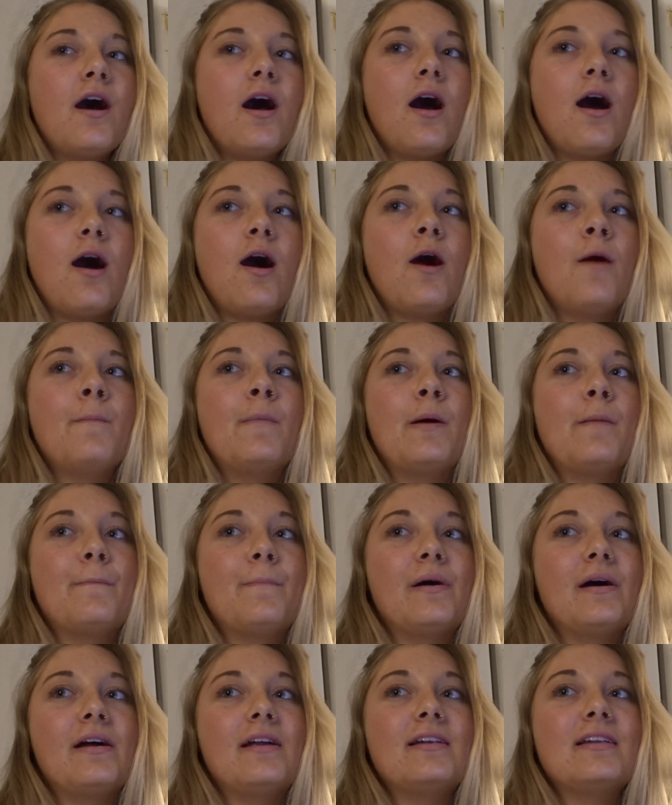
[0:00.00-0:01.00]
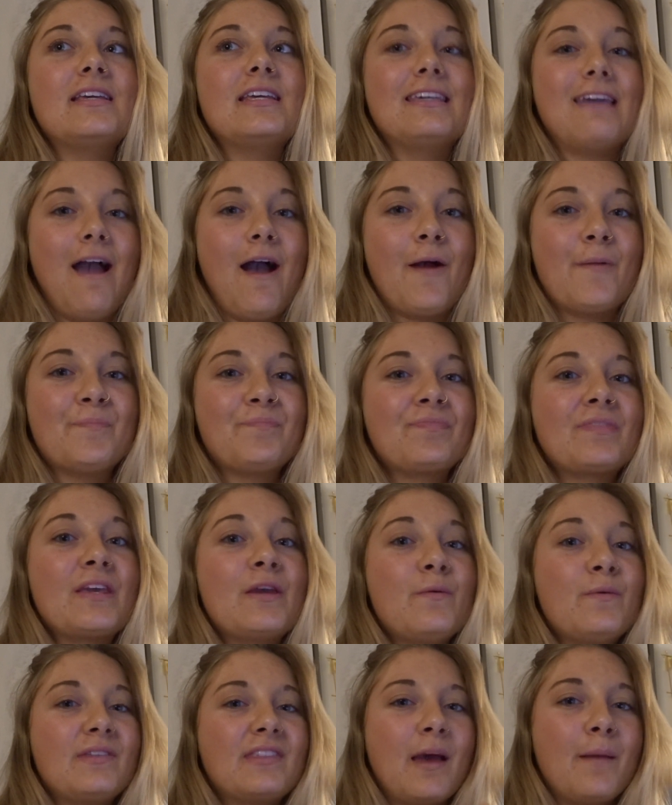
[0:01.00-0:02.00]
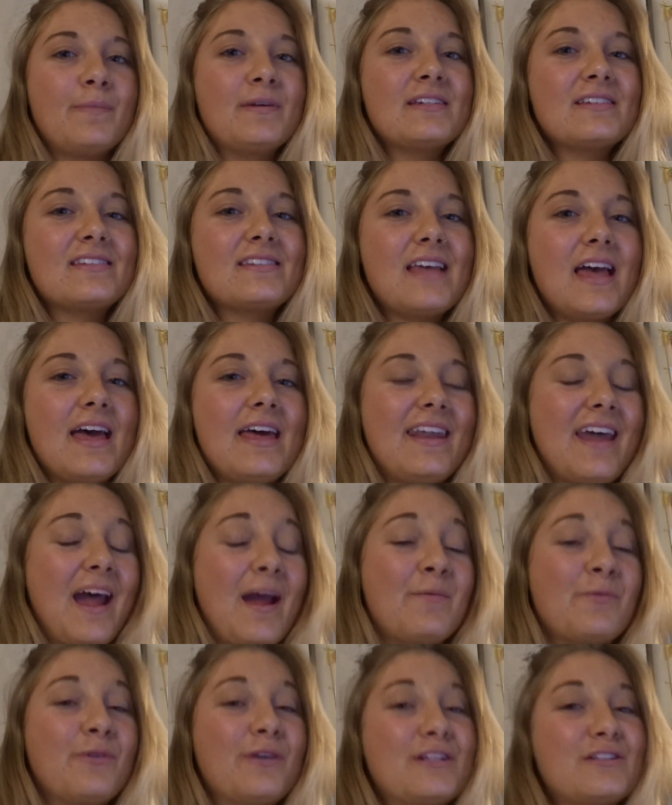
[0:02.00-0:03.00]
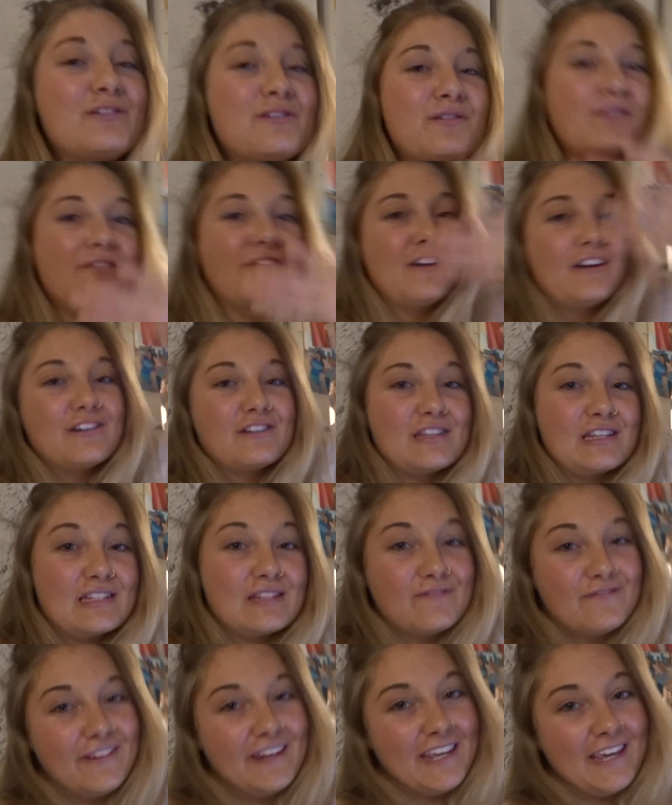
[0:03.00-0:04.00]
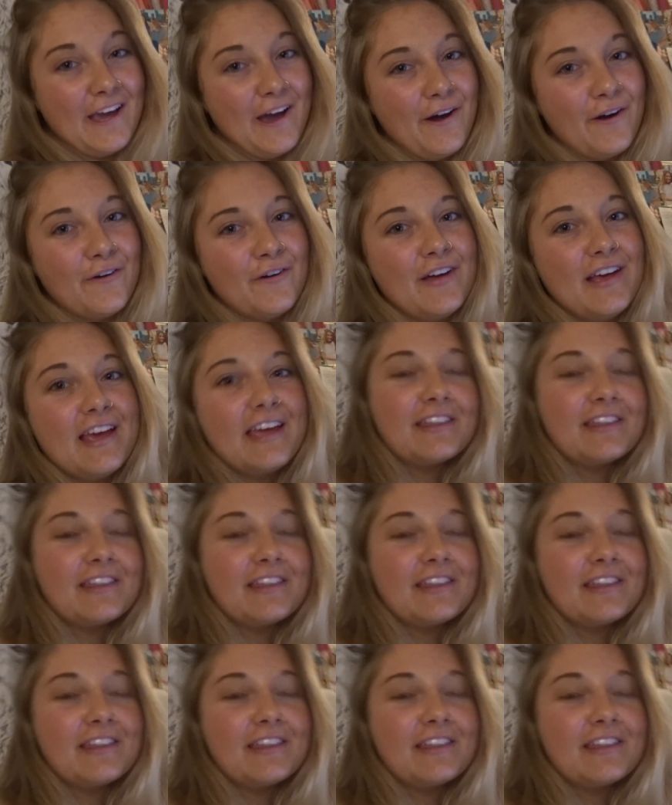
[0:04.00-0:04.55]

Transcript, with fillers: Um, but, yeah. With that being said, I'm going to finish this video.